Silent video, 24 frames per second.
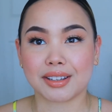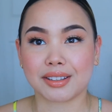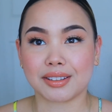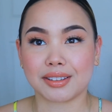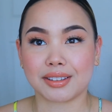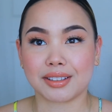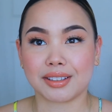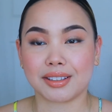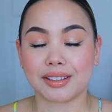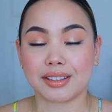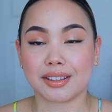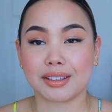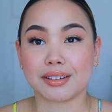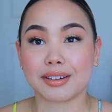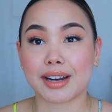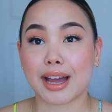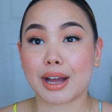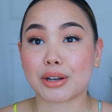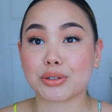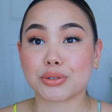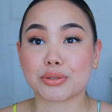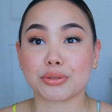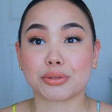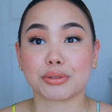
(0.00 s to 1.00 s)
the
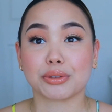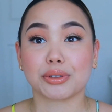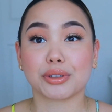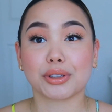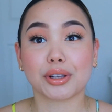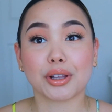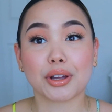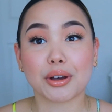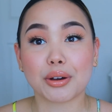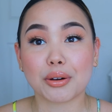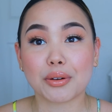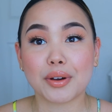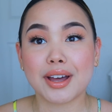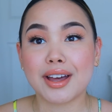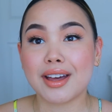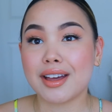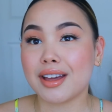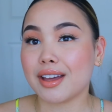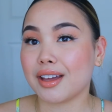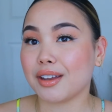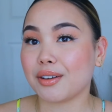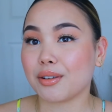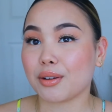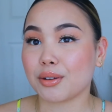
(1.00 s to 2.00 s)
natural glow
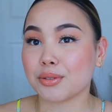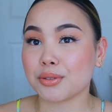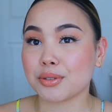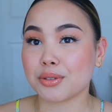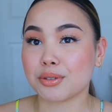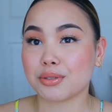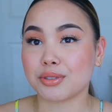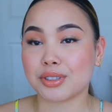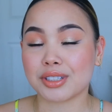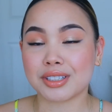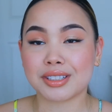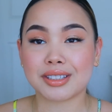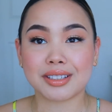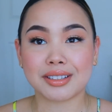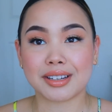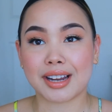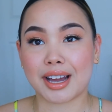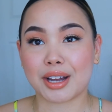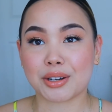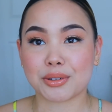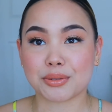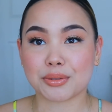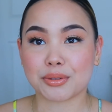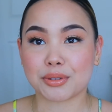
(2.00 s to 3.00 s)
and also just the
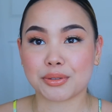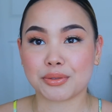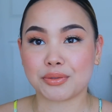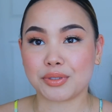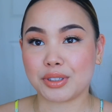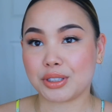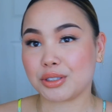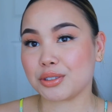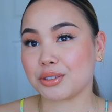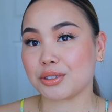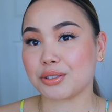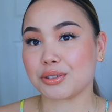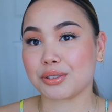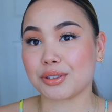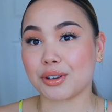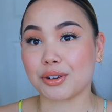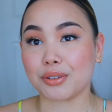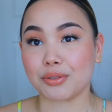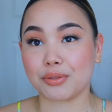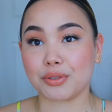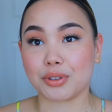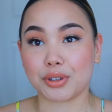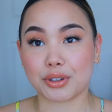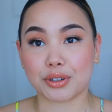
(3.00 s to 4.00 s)
natural features
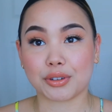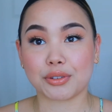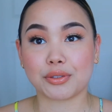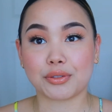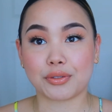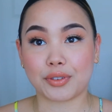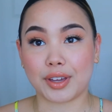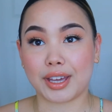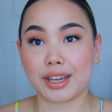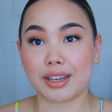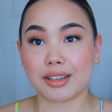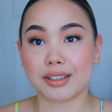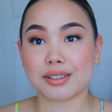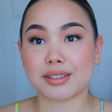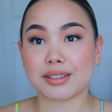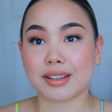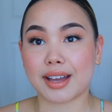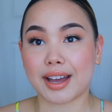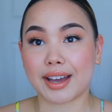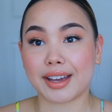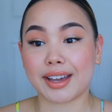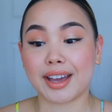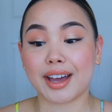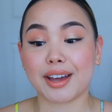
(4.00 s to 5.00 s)
of your face.
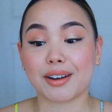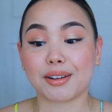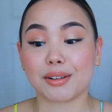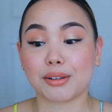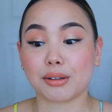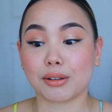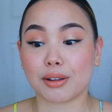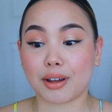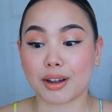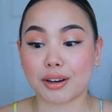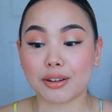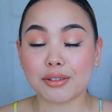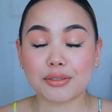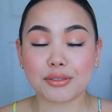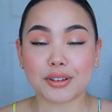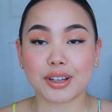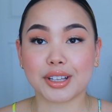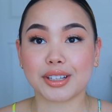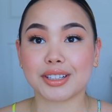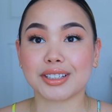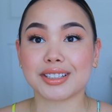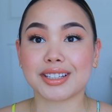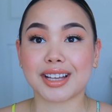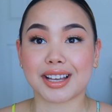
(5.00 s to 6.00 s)
I had a lot of
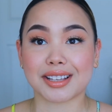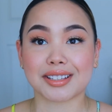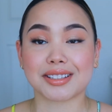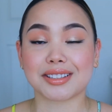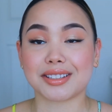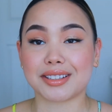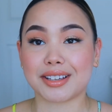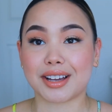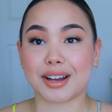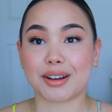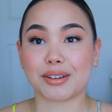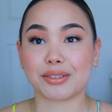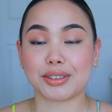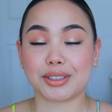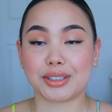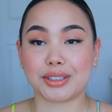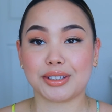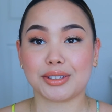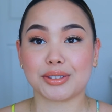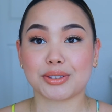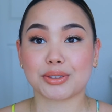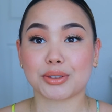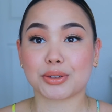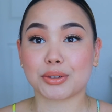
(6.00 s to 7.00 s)
fun testing out
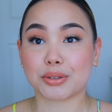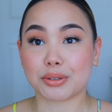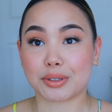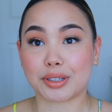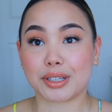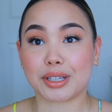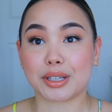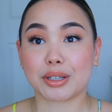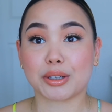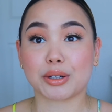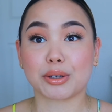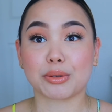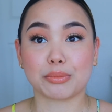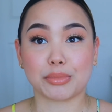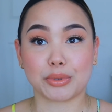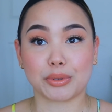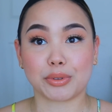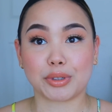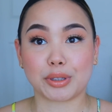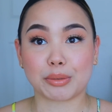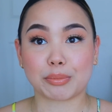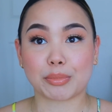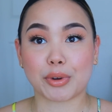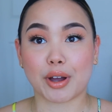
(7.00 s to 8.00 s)
these Korean
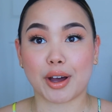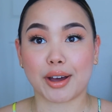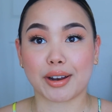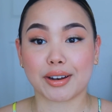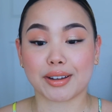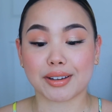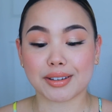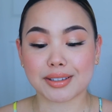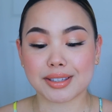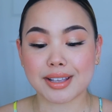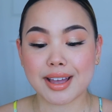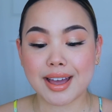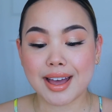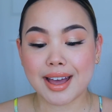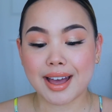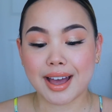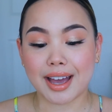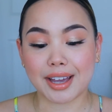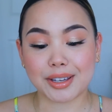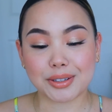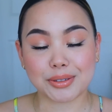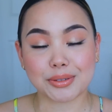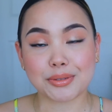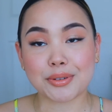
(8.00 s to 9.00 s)
beauty products.
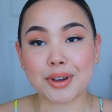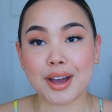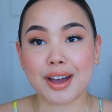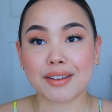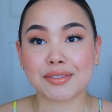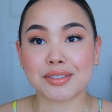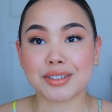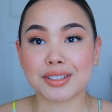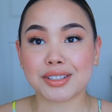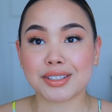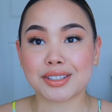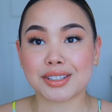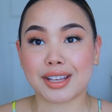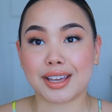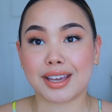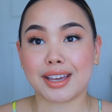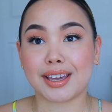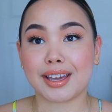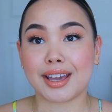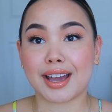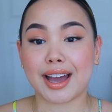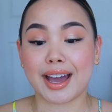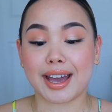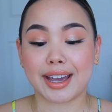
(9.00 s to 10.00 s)
I do have to
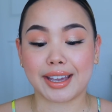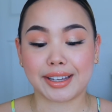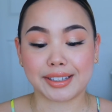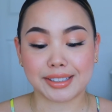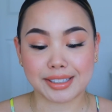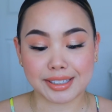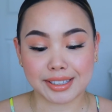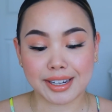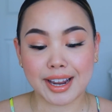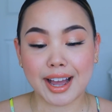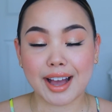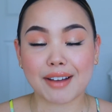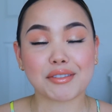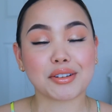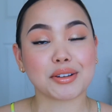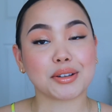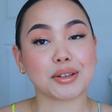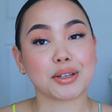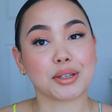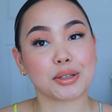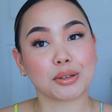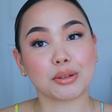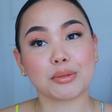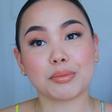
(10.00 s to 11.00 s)
say I did have a
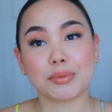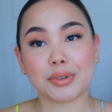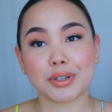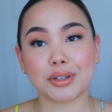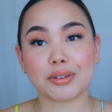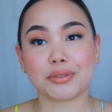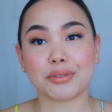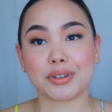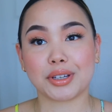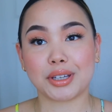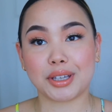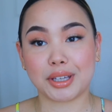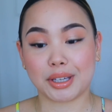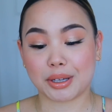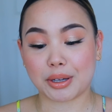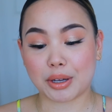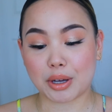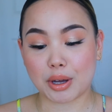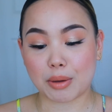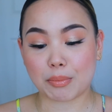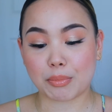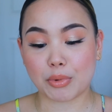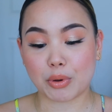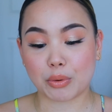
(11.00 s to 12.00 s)
little bit of a
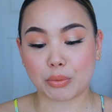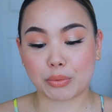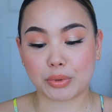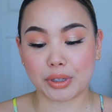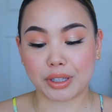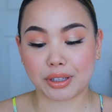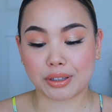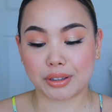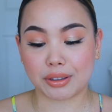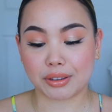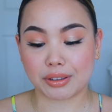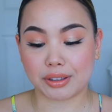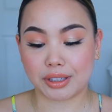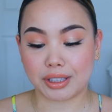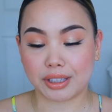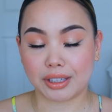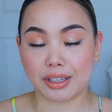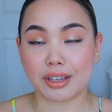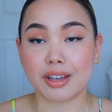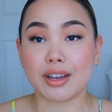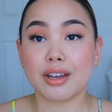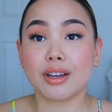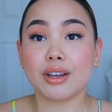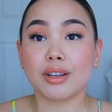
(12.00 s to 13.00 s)
hiccup with
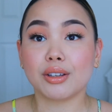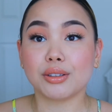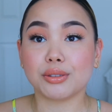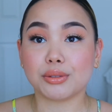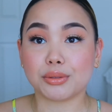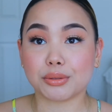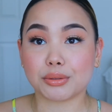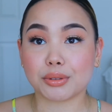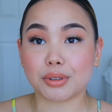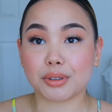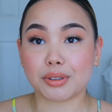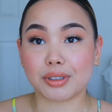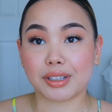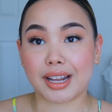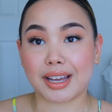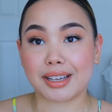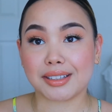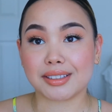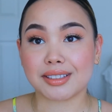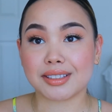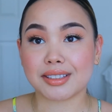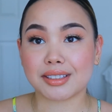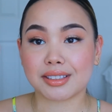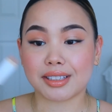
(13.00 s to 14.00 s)
the Duo
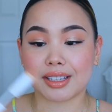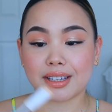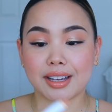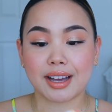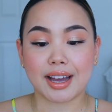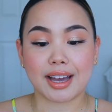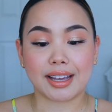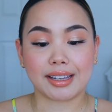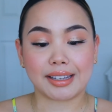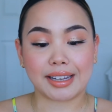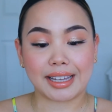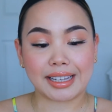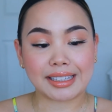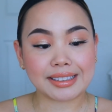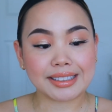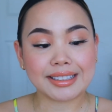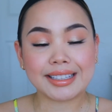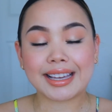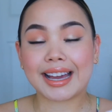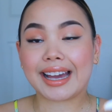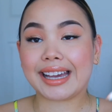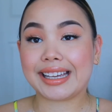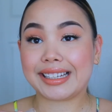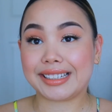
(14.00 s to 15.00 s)
Glide Stick. I like
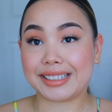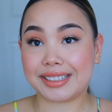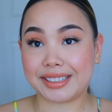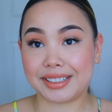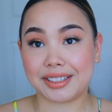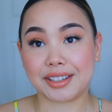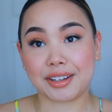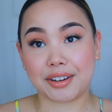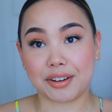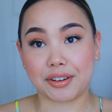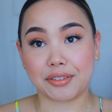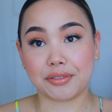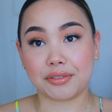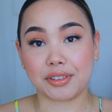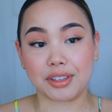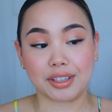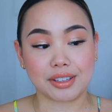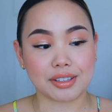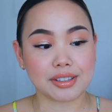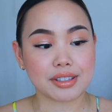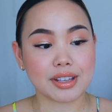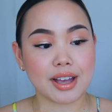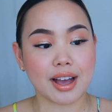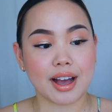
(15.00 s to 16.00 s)
the idea of
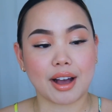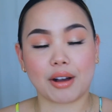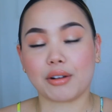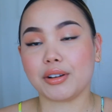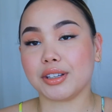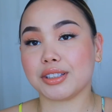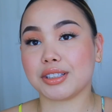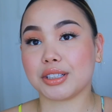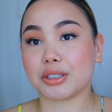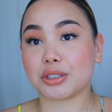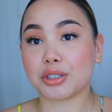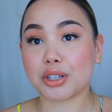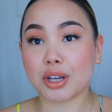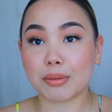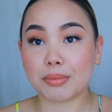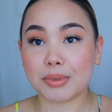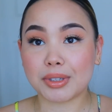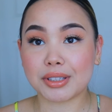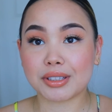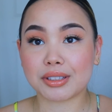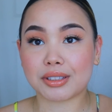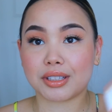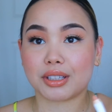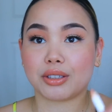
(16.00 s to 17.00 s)
this, how it's a
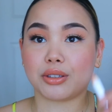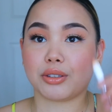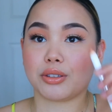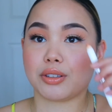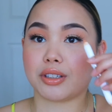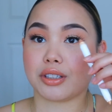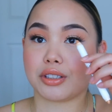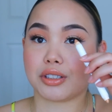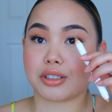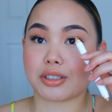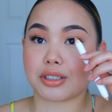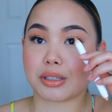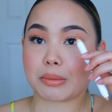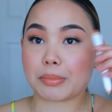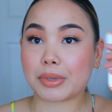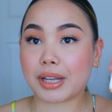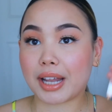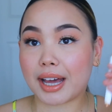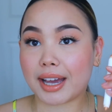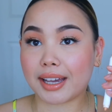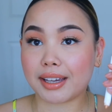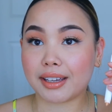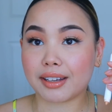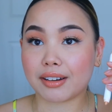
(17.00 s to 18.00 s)
chubby stick. You can just
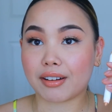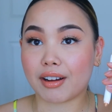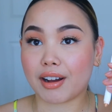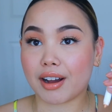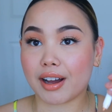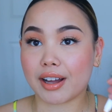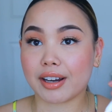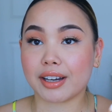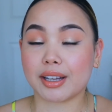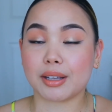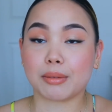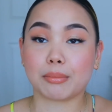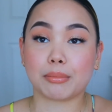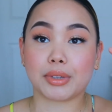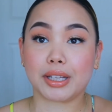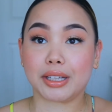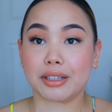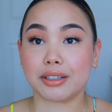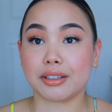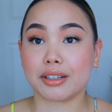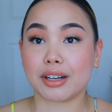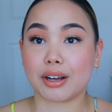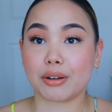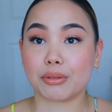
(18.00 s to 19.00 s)
apply it on and
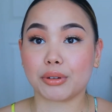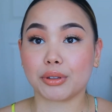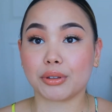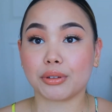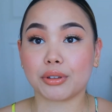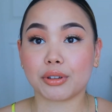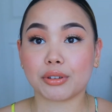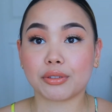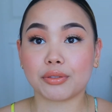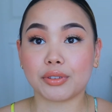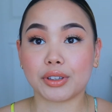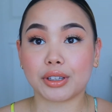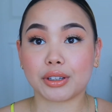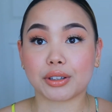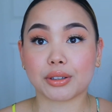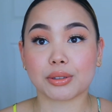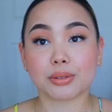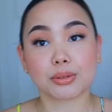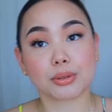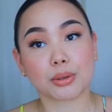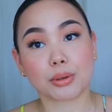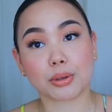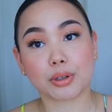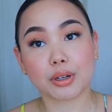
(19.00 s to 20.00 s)
blend it out with your
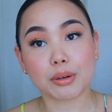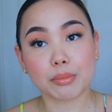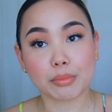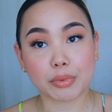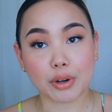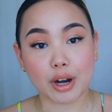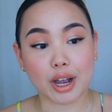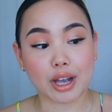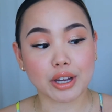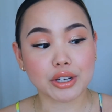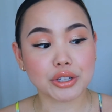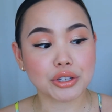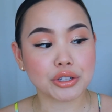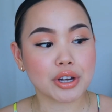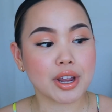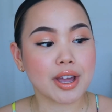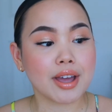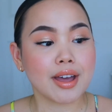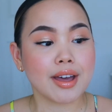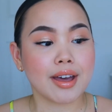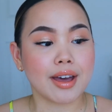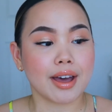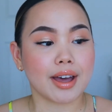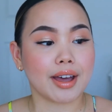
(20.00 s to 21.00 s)
fingers or brush,
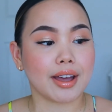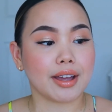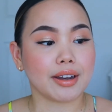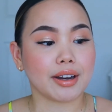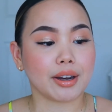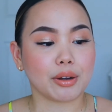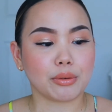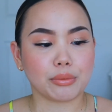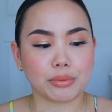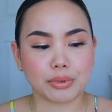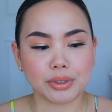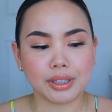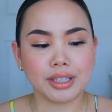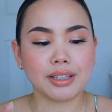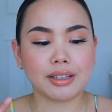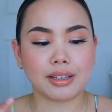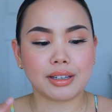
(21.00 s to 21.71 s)
and I really